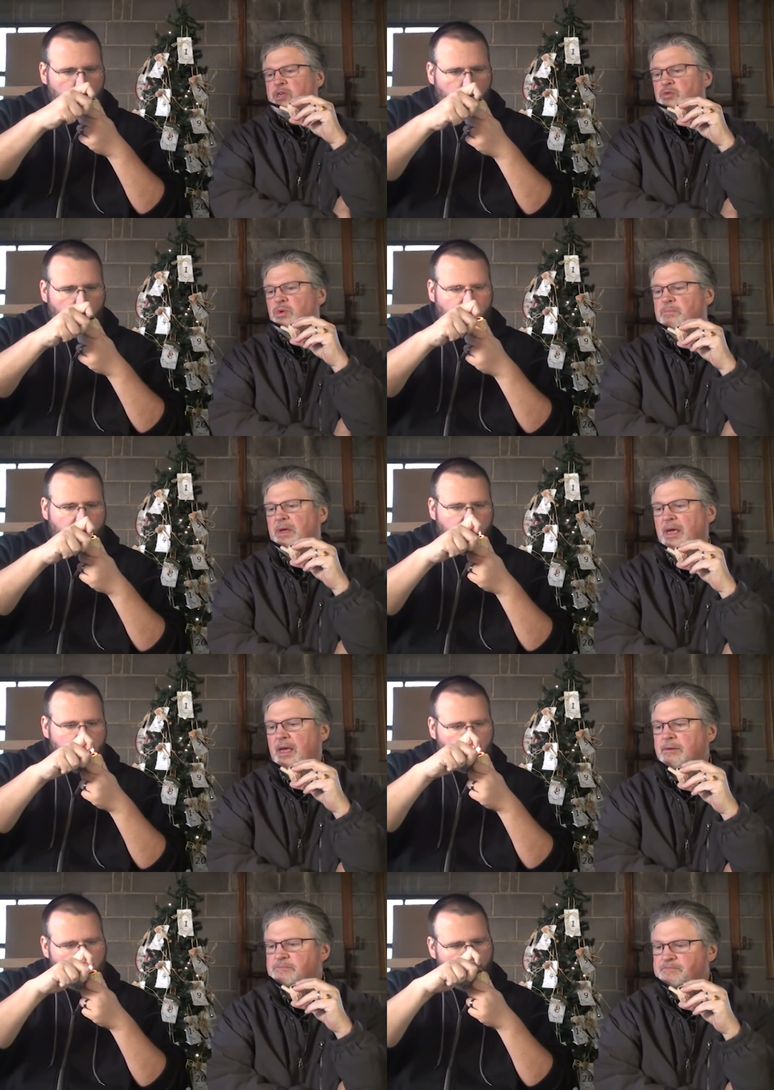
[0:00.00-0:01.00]
Speaker 1: which would
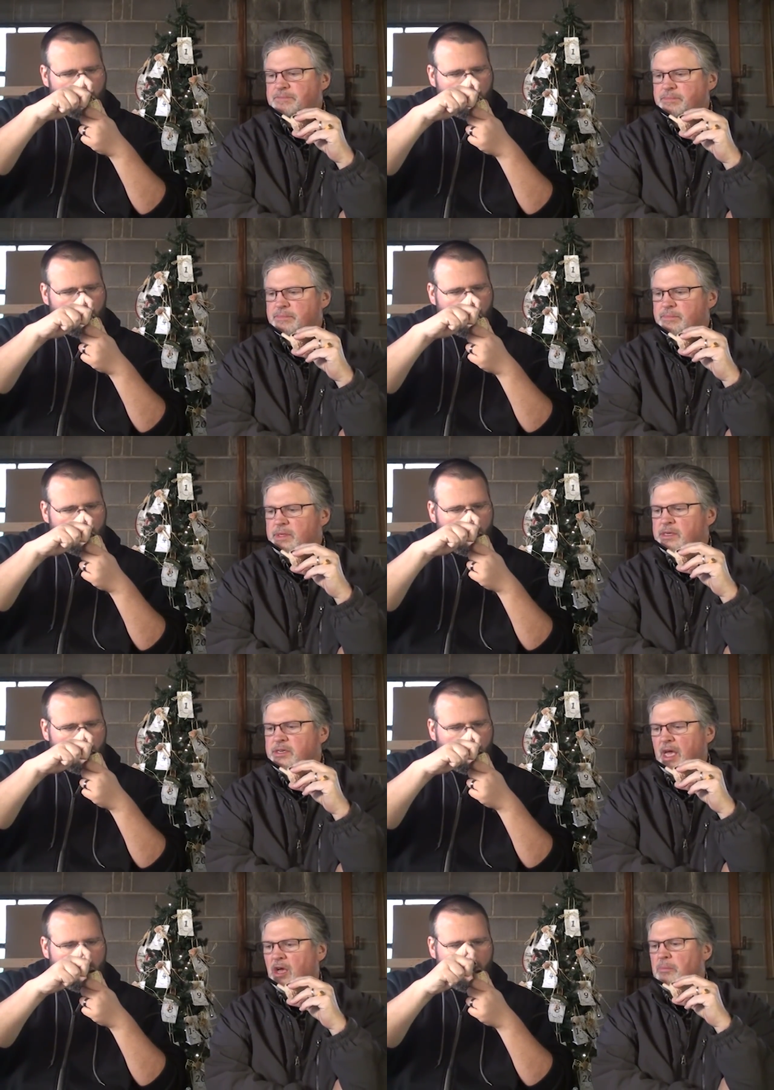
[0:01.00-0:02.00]
be
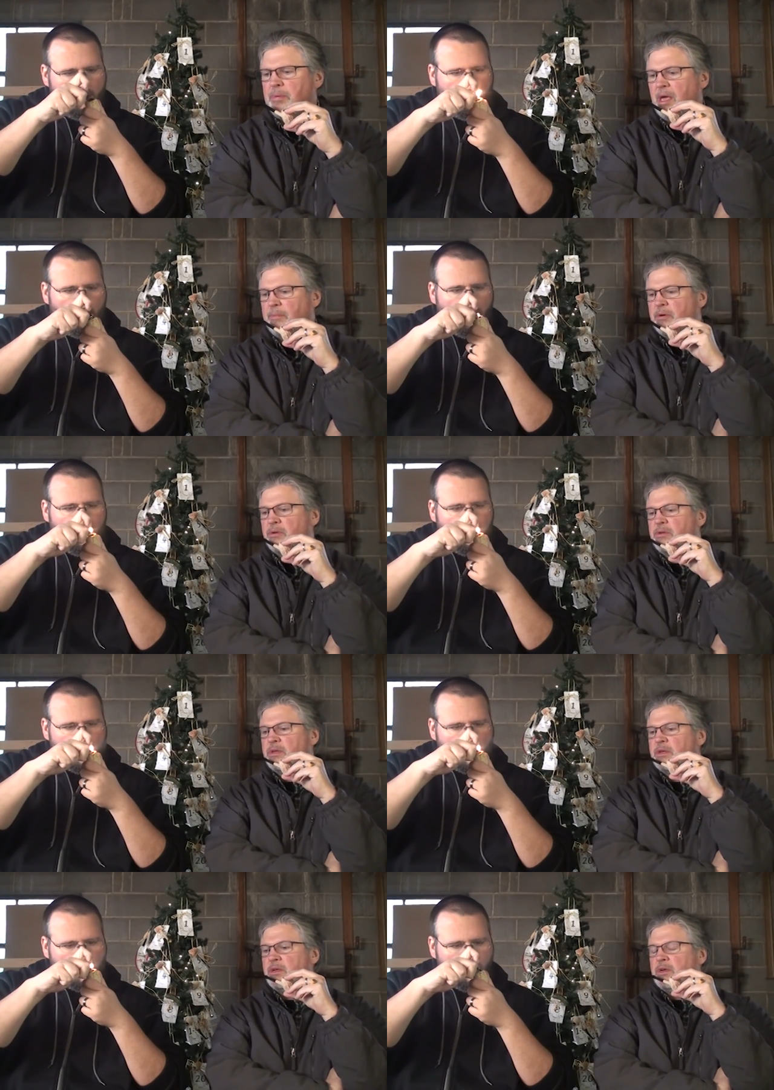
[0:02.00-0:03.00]
to help people
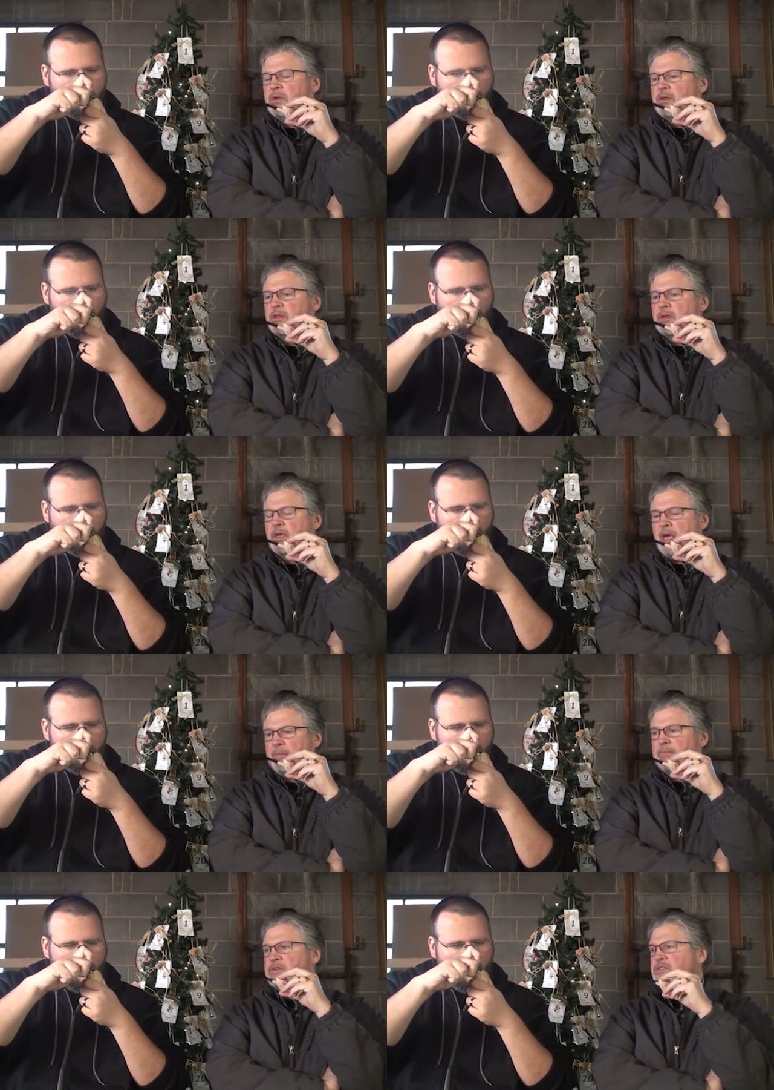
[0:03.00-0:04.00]

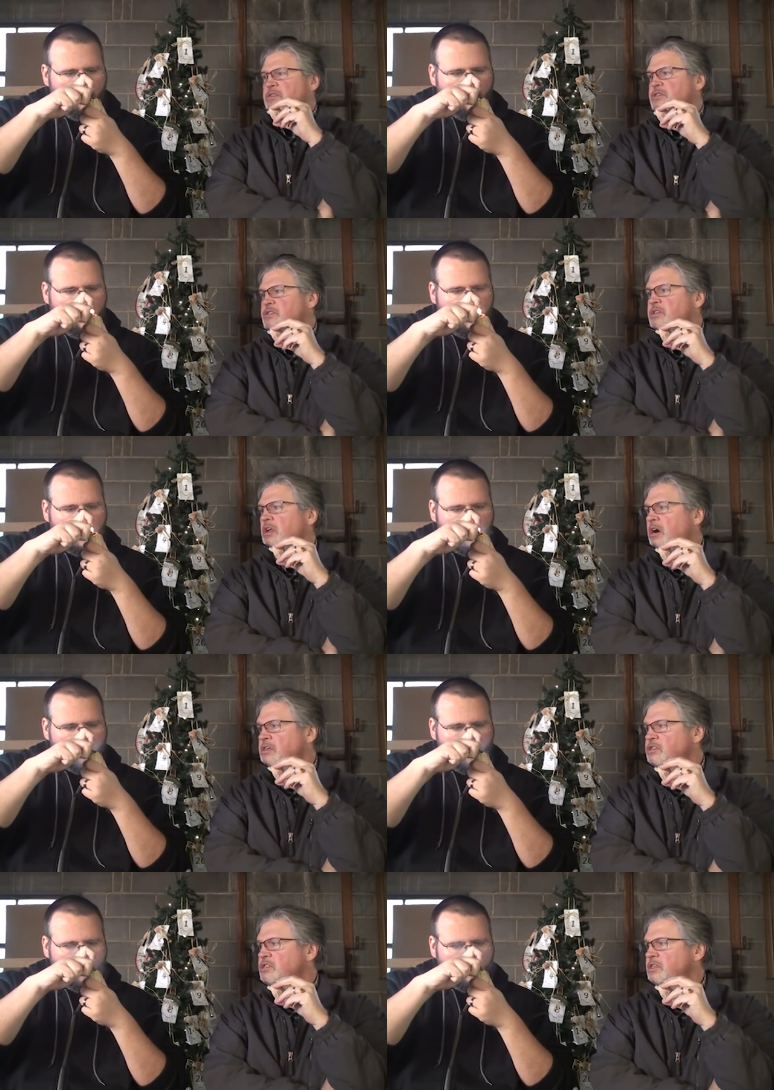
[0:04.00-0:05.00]
get businesses
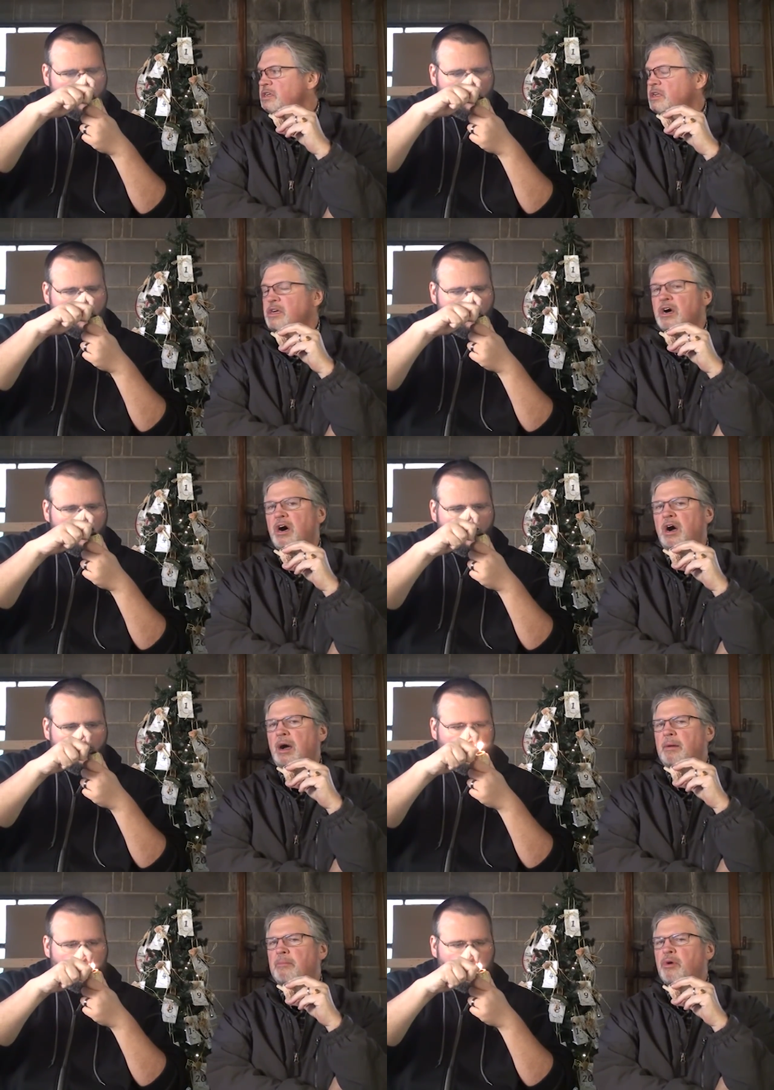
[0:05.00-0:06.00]
launched, uh,
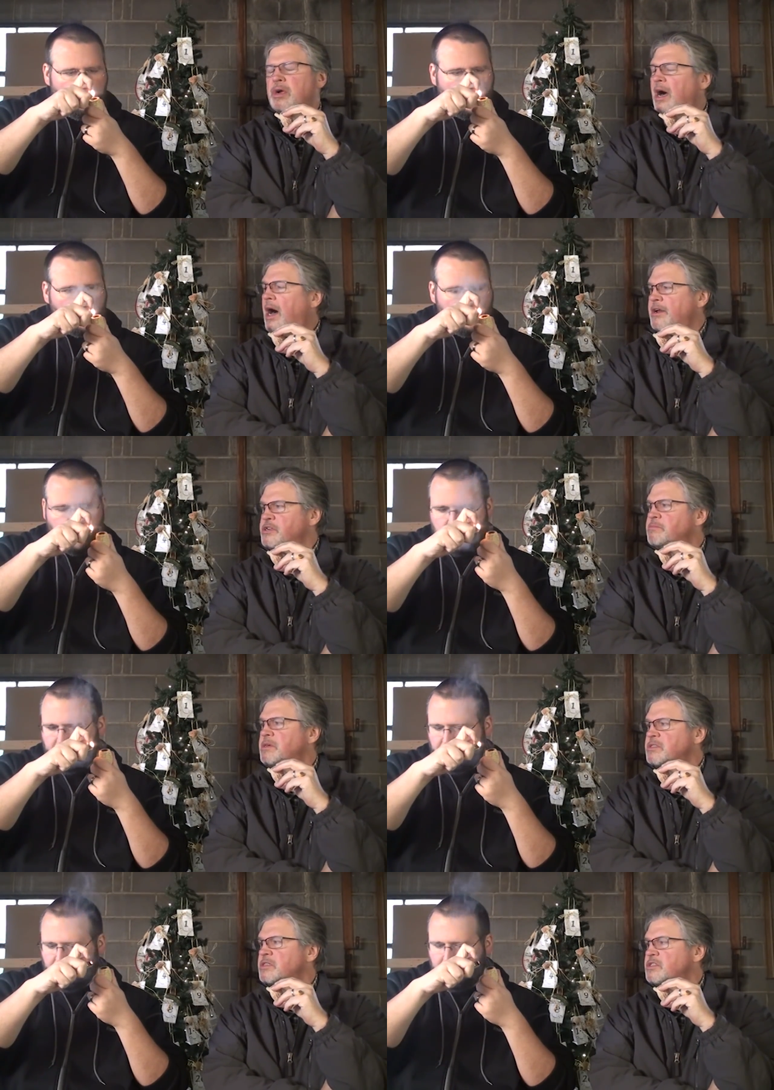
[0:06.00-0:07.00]
uh more cottage
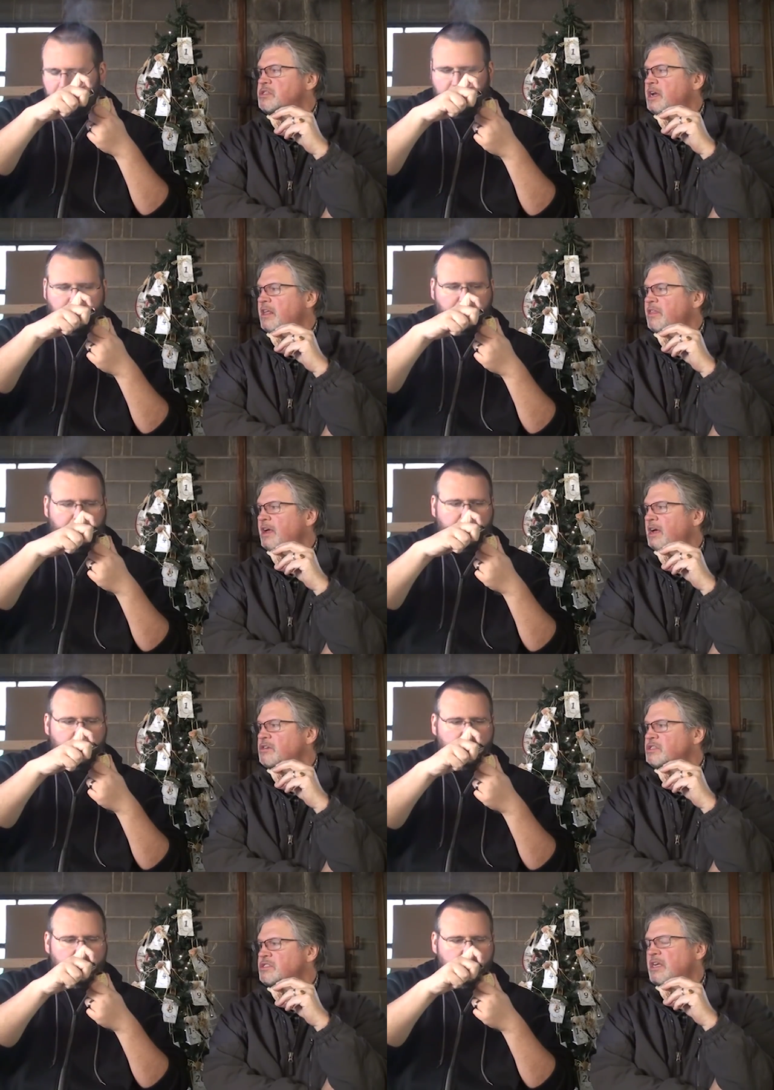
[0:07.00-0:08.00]
business than anything
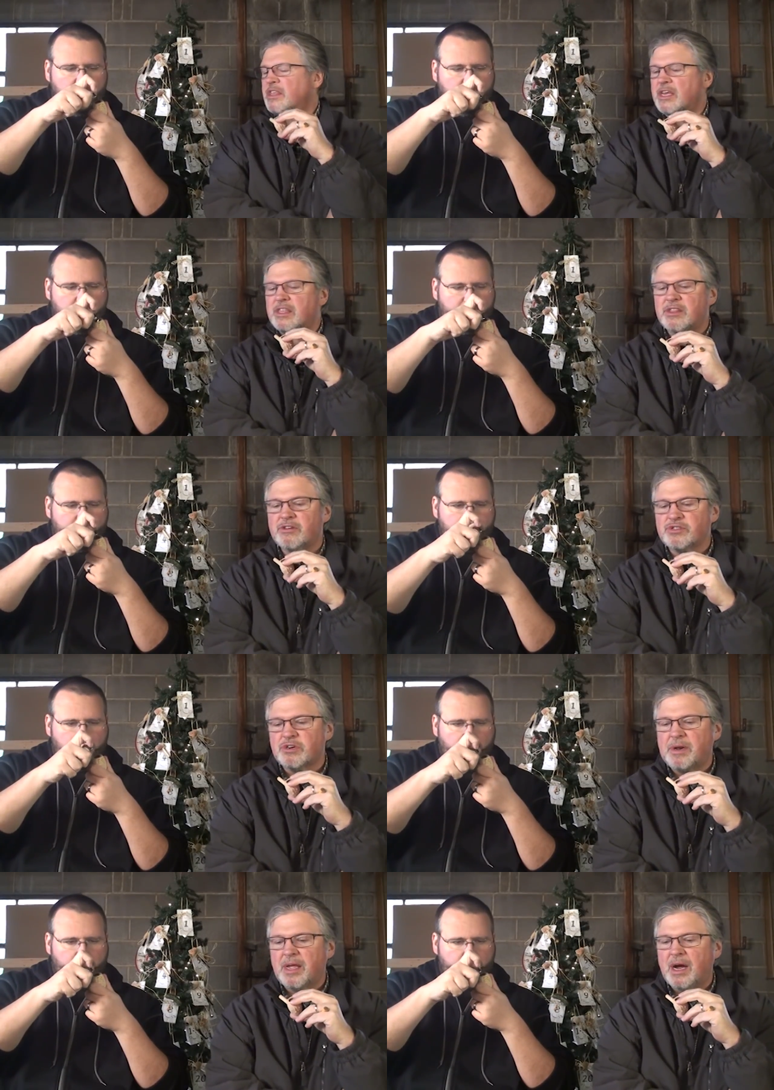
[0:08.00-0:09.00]
else. Because I think that there's so
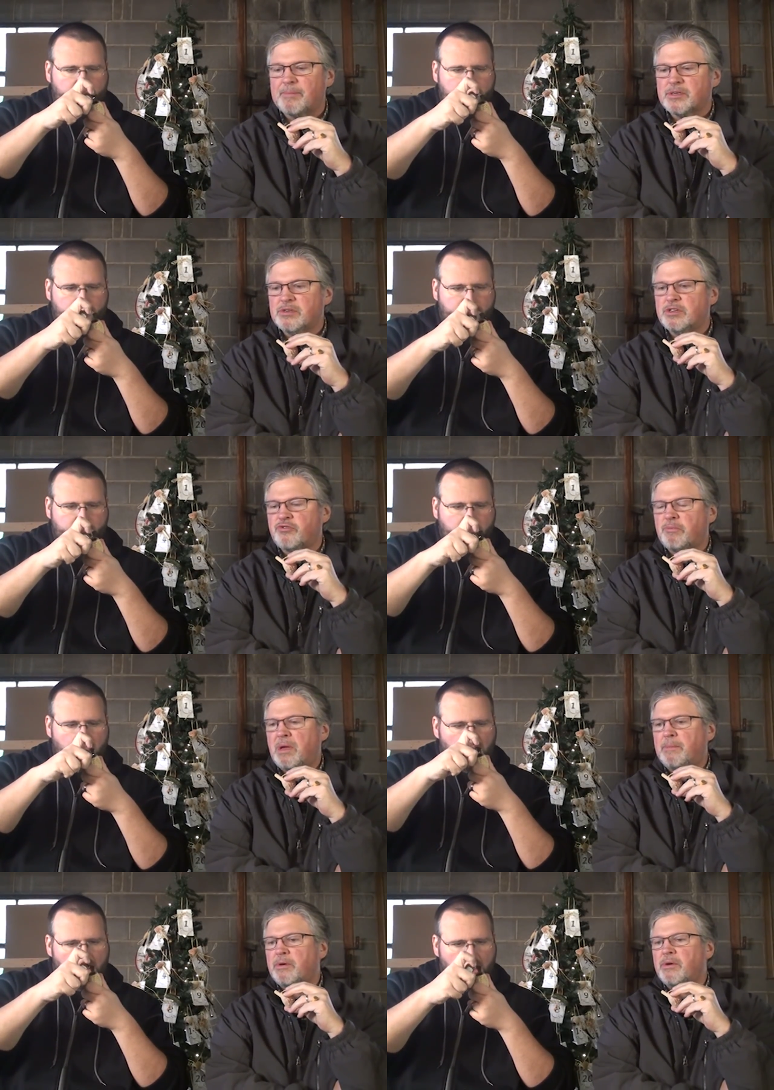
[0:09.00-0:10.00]
many opportunities for
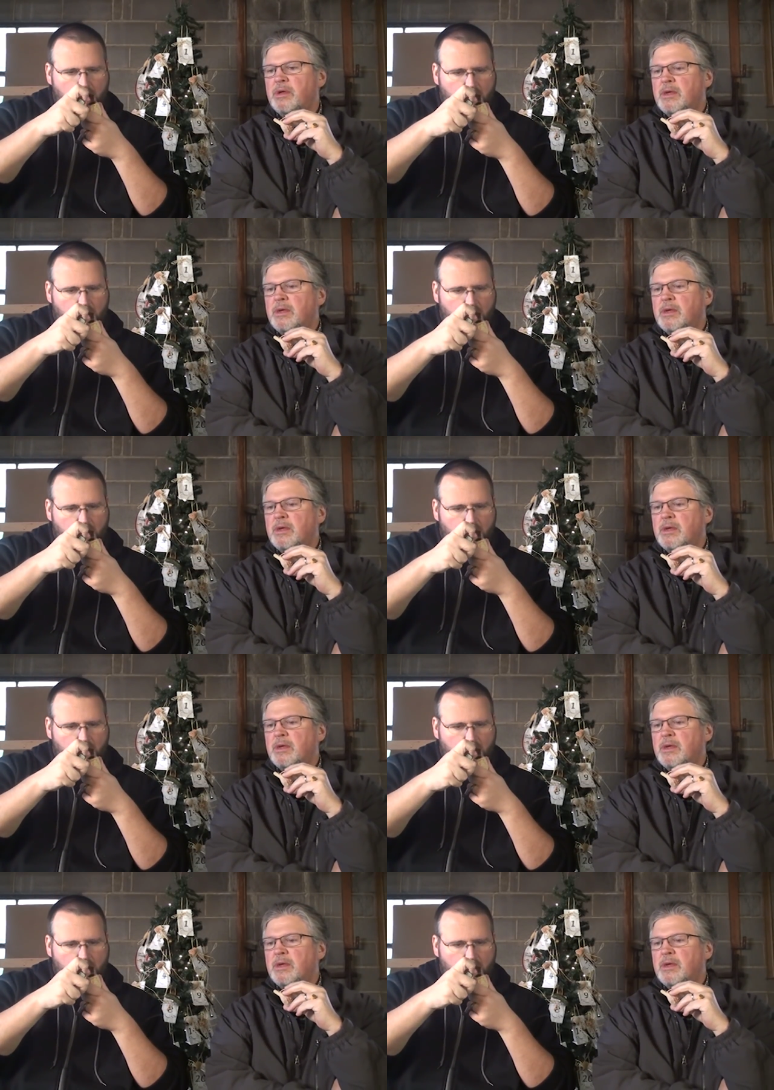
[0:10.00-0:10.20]
people